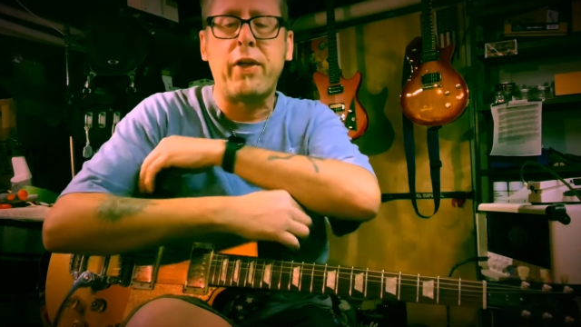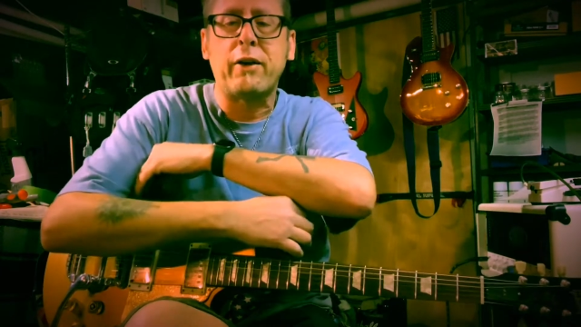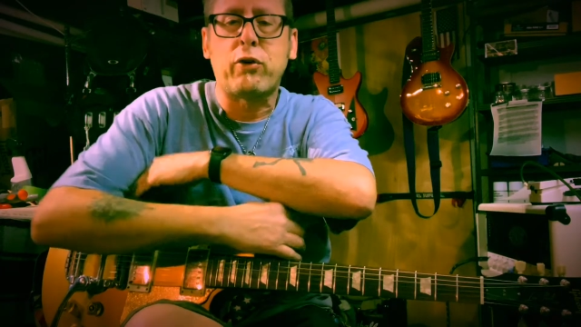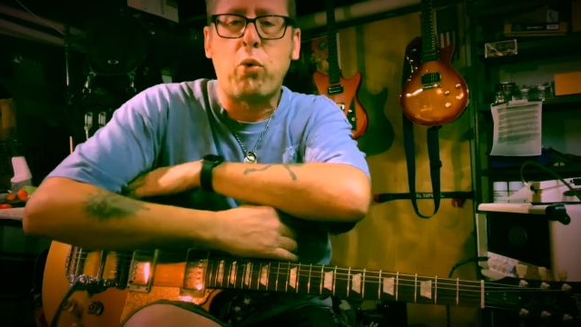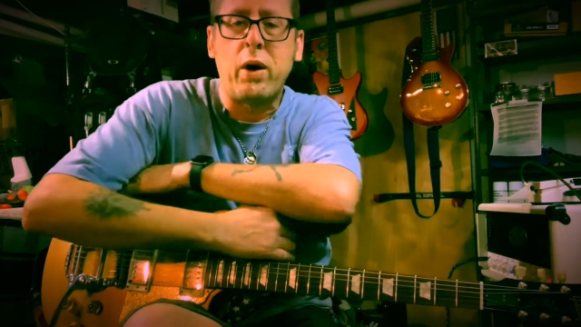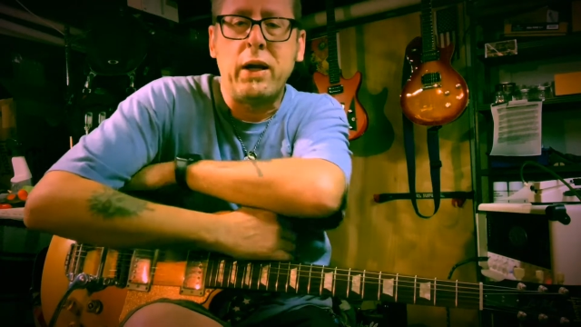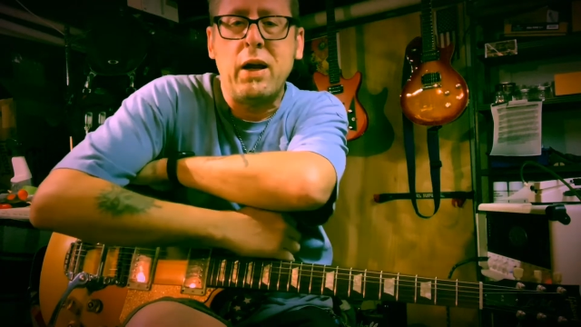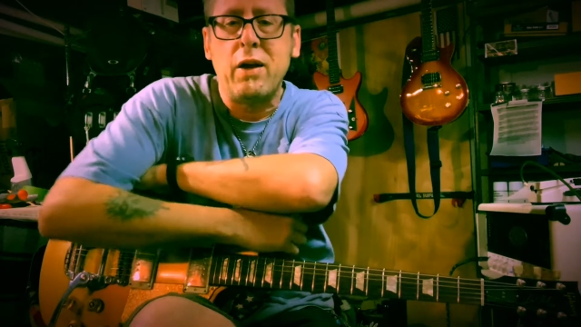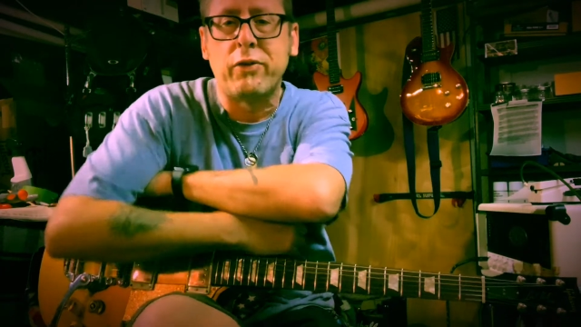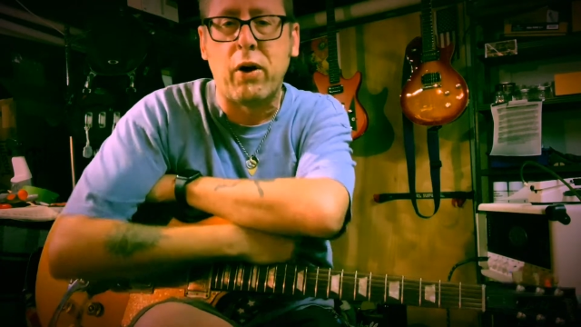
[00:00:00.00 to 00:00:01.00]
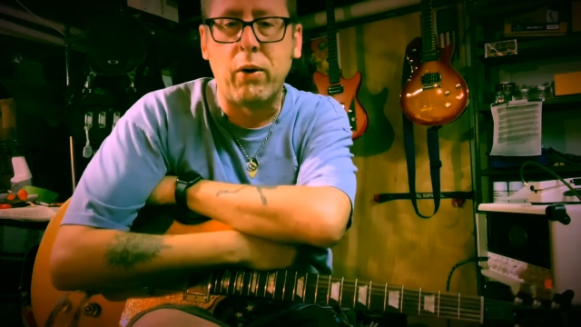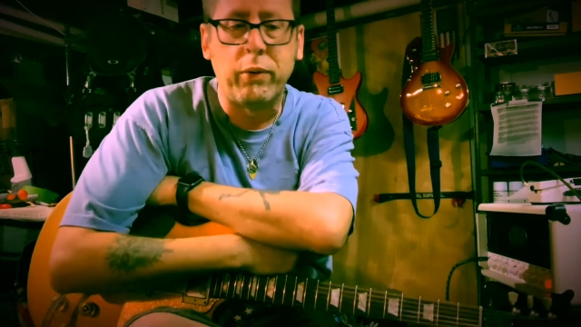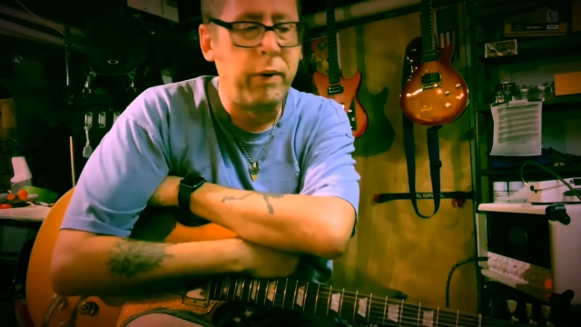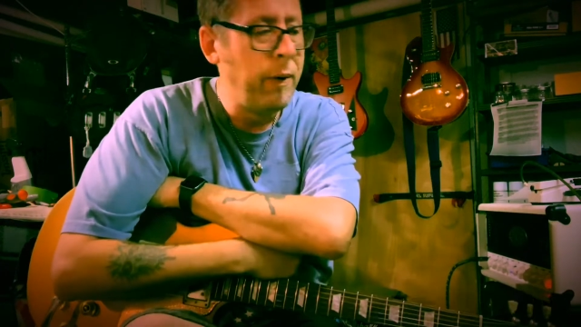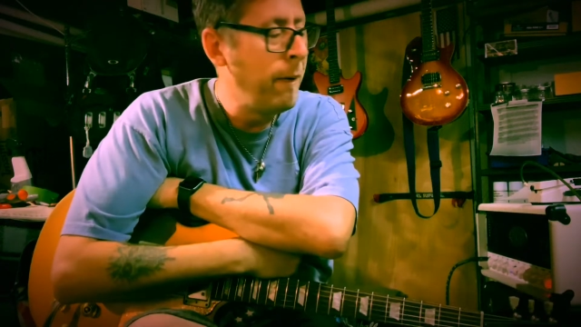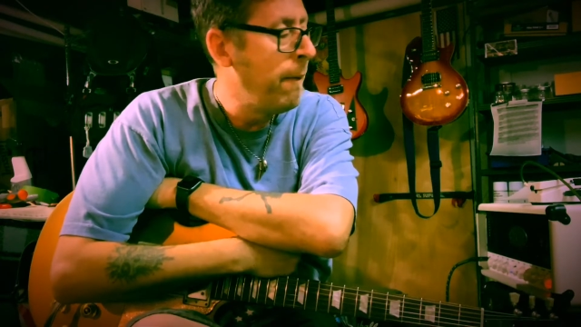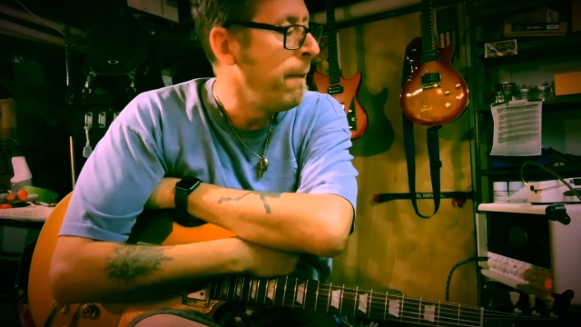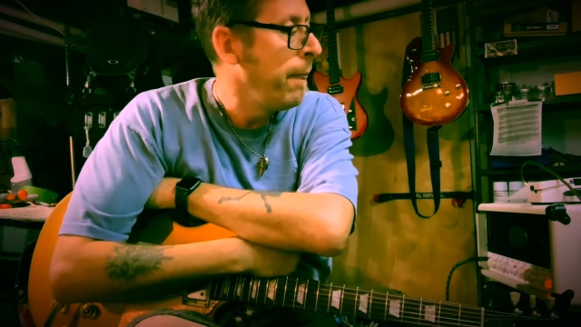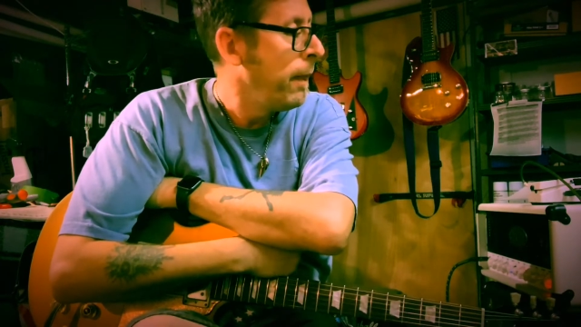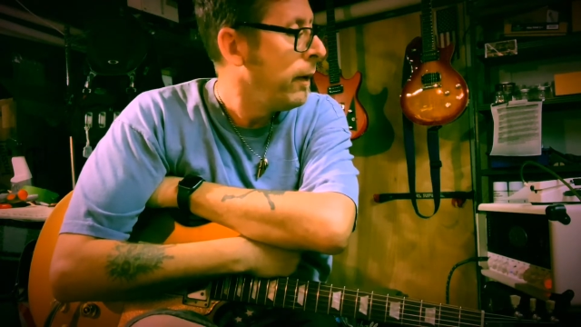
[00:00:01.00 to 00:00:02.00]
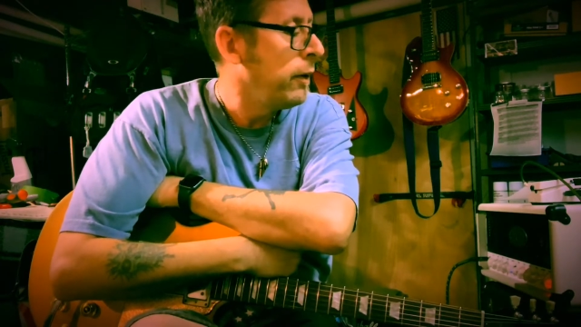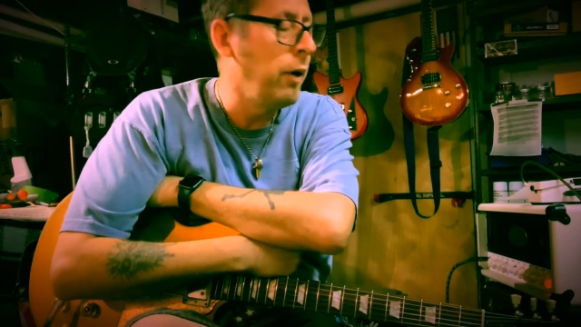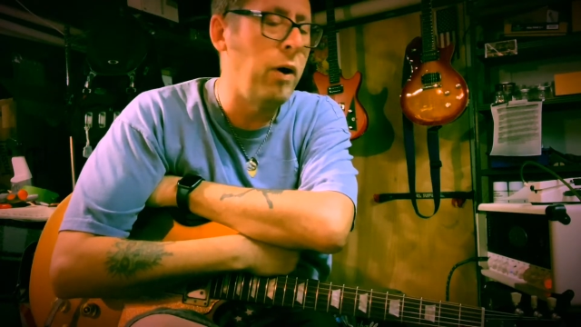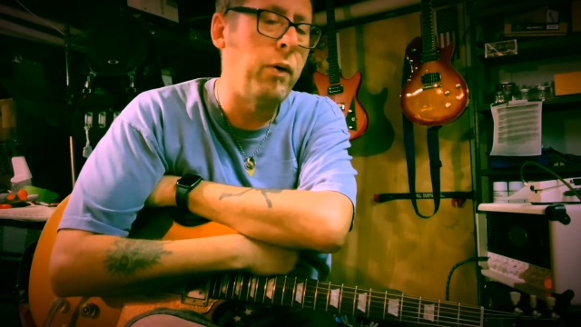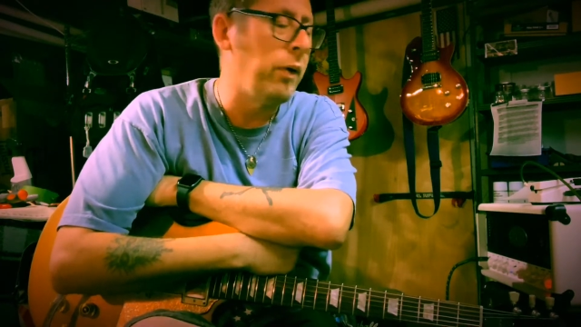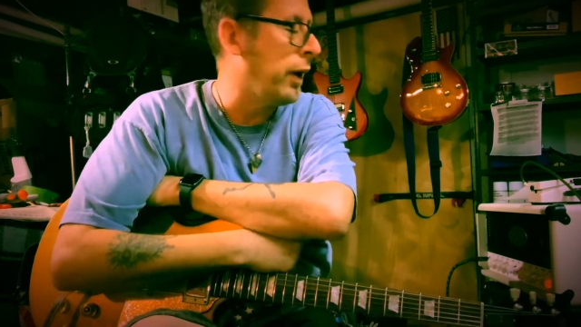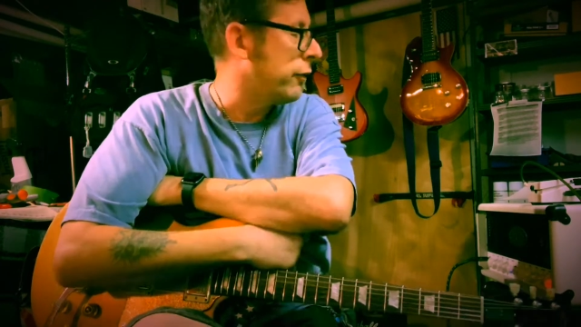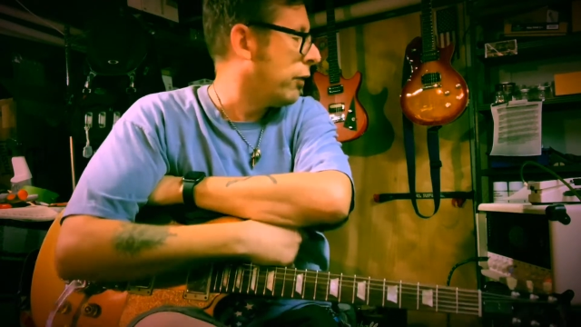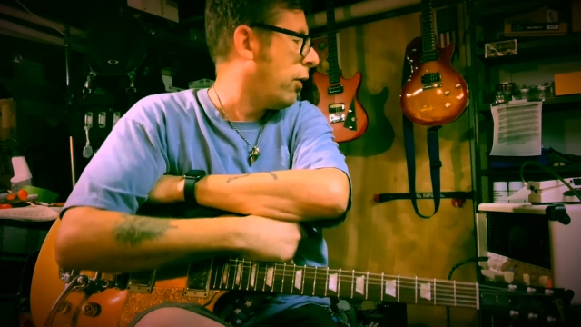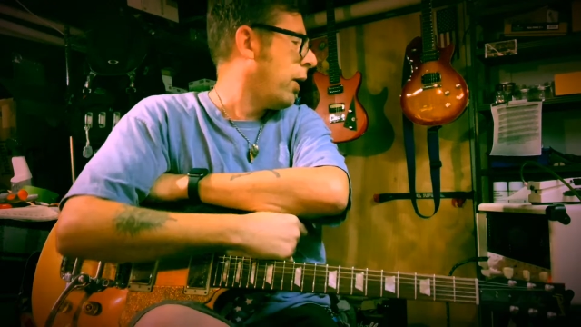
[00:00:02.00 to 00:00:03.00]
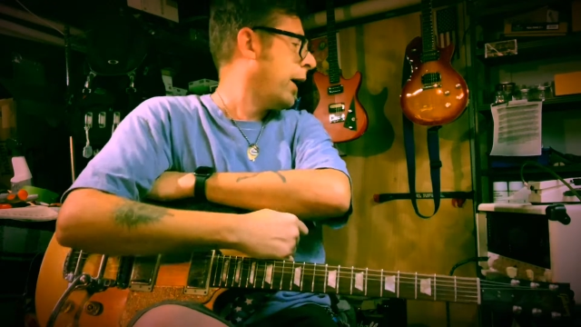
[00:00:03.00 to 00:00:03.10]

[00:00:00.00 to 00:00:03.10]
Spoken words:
that's 20 years old? You know, like, so I